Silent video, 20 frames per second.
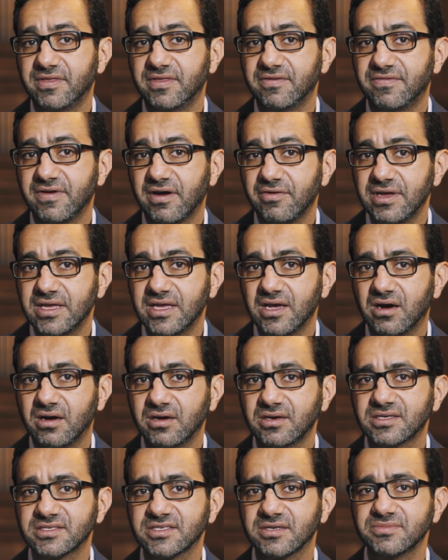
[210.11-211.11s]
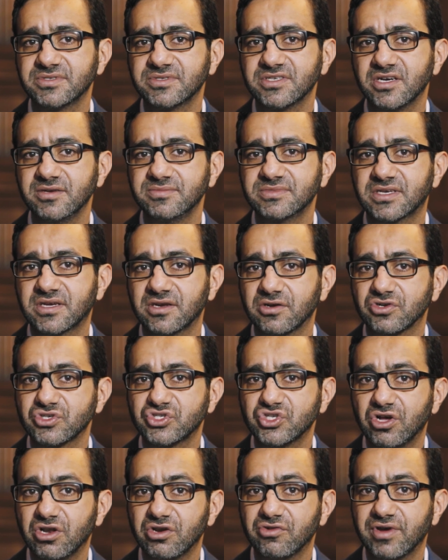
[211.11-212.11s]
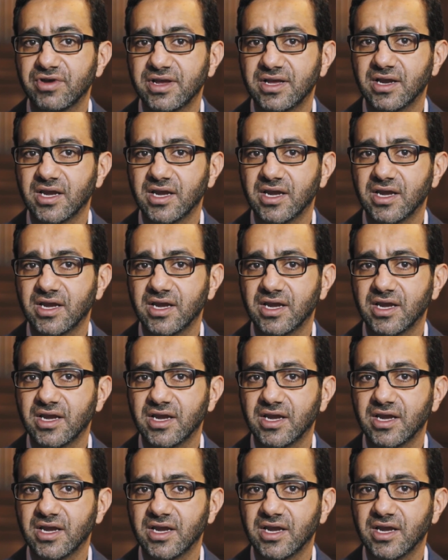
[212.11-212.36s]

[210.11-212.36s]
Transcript: the very young sometimes cannot tolerate